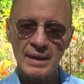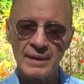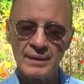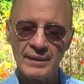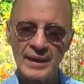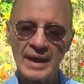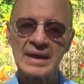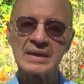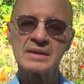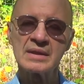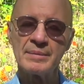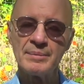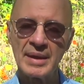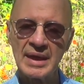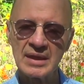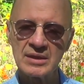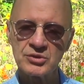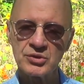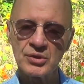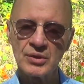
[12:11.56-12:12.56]
That's
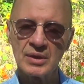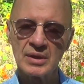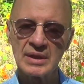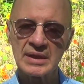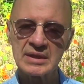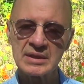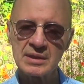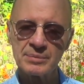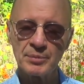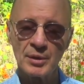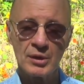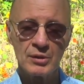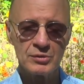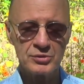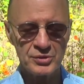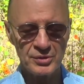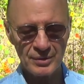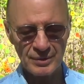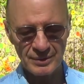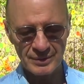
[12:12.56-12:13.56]
imaginal
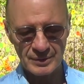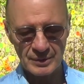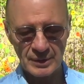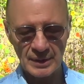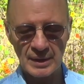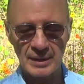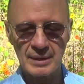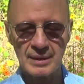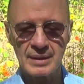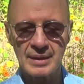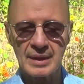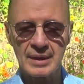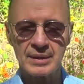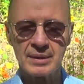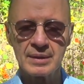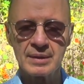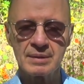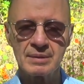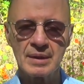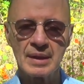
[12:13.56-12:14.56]
exposure. Uh,
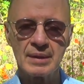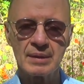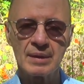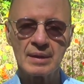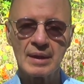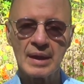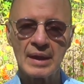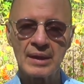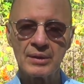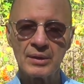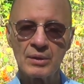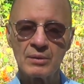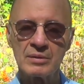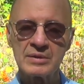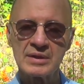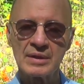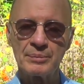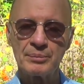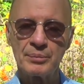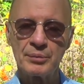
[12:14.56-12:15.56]
I, I know
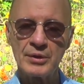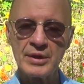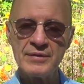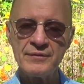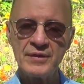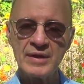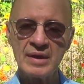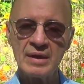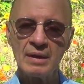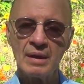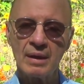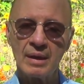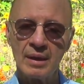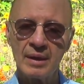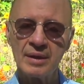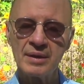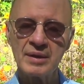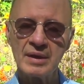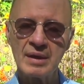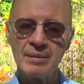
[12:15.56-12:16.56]
it's a briefing
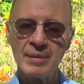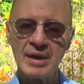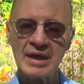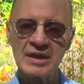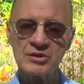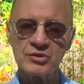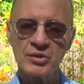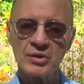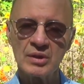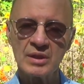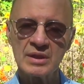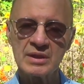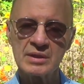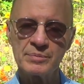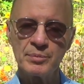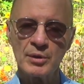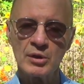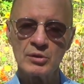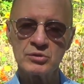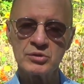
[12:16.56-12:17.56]
on imaginal
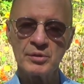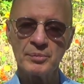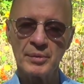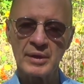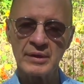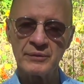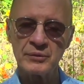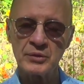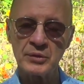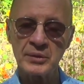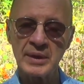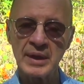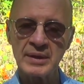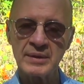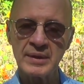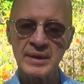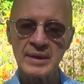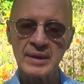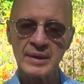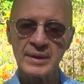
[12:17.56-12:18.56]
exposure, but if you
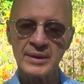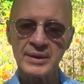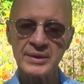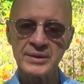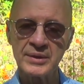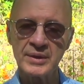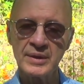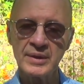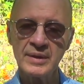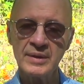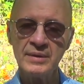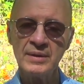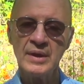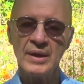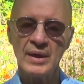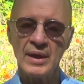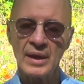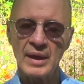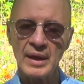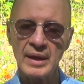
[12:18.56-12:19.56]
get the idea,
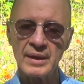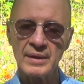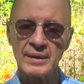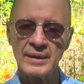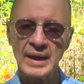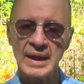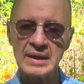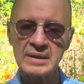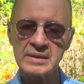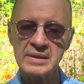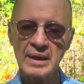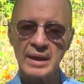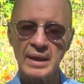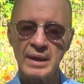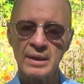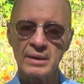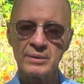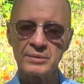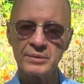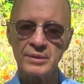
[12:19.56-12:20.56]
and uh, that's
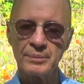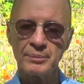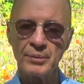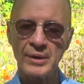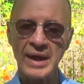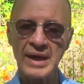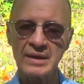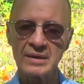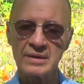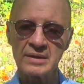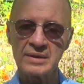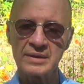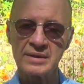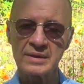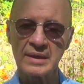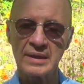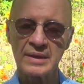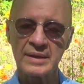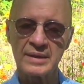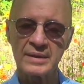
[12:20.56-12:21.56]
how to
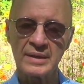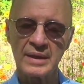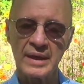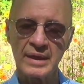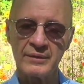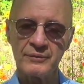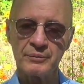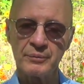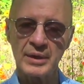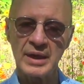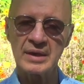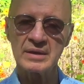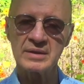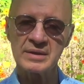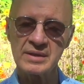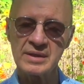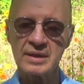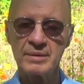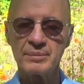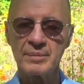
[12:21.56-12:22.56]
practice. I have
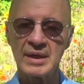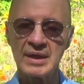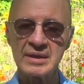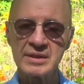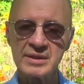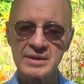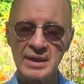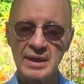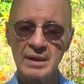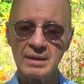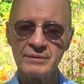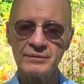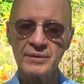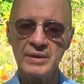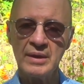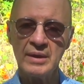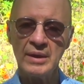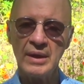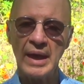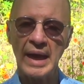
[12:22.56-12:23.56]
practiced it myself
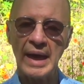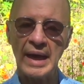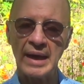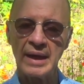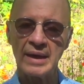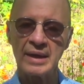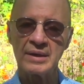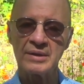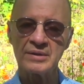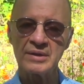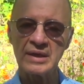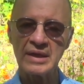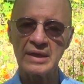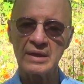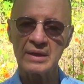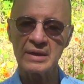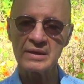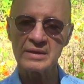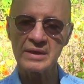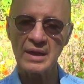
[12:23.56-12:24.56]
and
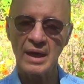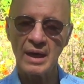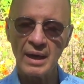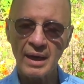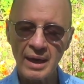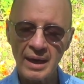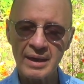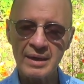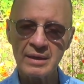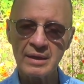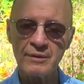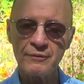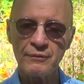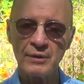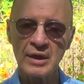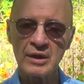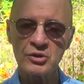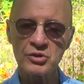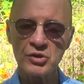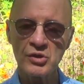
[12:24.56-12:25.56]
it is highly
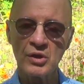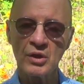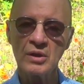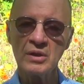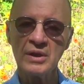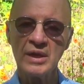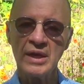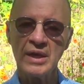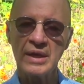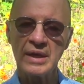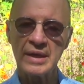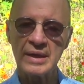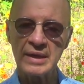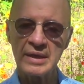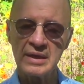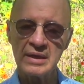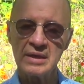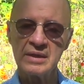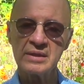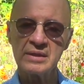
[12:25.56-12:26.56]
functional.
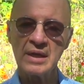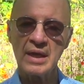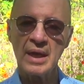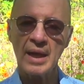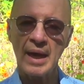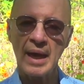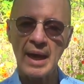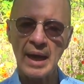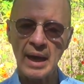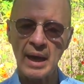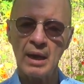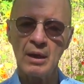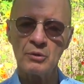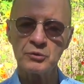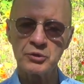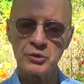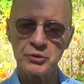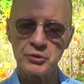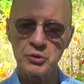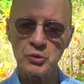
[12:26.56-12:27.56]
It is
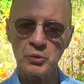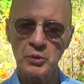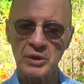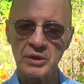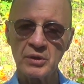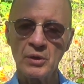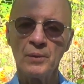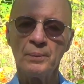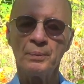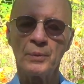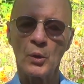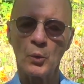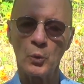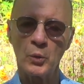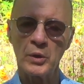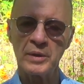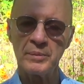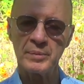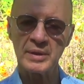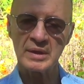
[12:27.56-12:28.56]
how to do it.
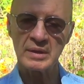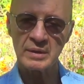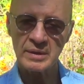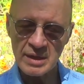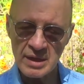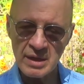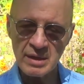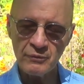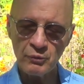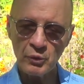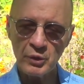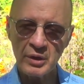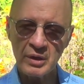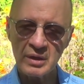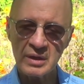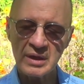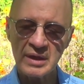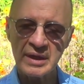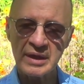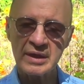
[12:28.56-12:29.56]
We believe we're
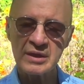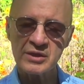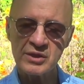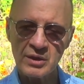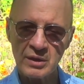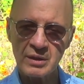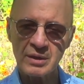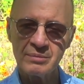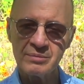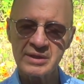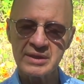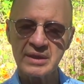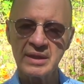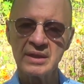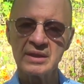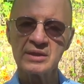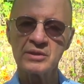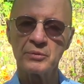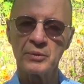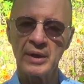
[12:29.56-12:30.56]
in a
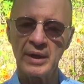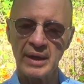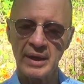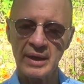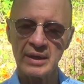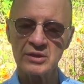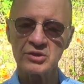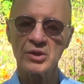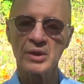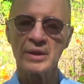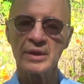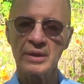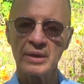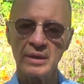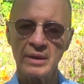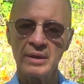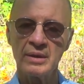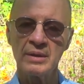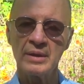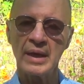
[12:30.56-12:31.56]
circumstance, we're actually
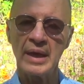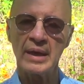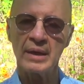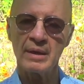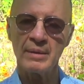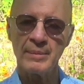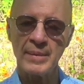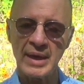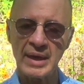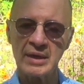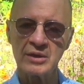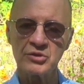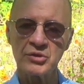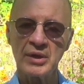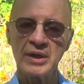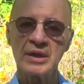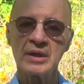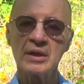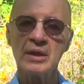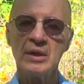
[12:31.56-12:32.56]
in an
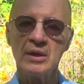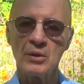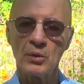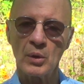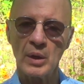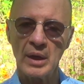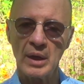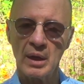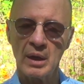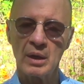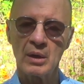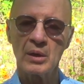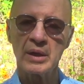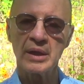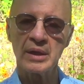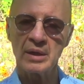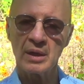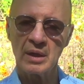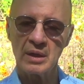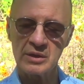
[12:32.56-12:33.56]
imagining uh,
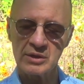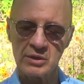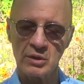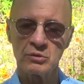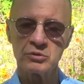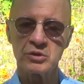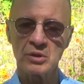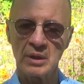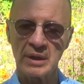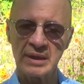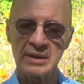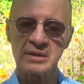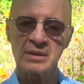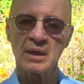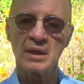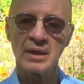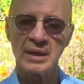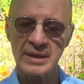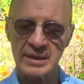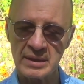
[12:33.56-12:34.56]
in our social
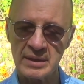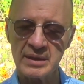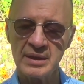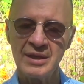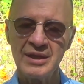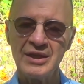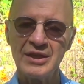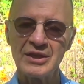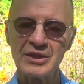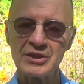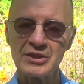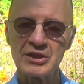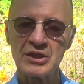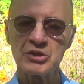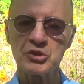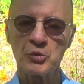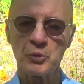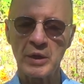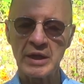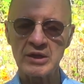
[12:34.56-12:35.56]
anxiety
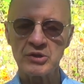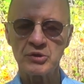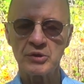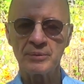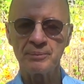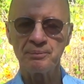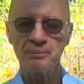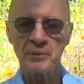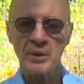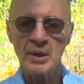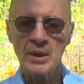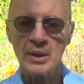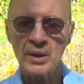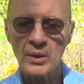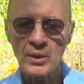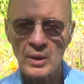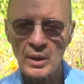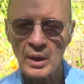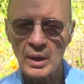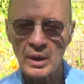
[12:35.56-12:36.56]
situation.
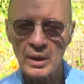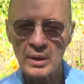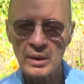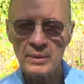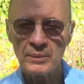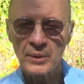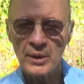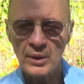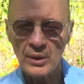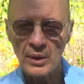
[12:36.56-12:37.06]
Uh,